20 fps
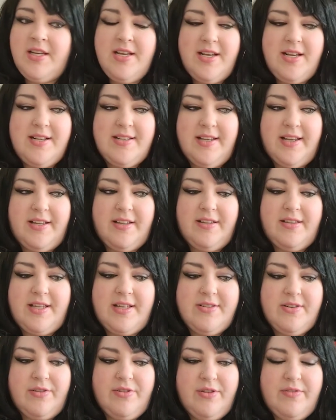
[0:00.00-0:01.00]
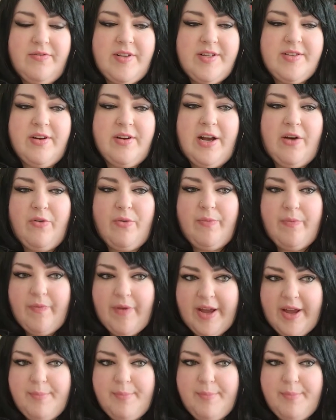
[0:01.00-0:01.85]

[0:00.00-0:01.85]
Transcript: He's like, these are how I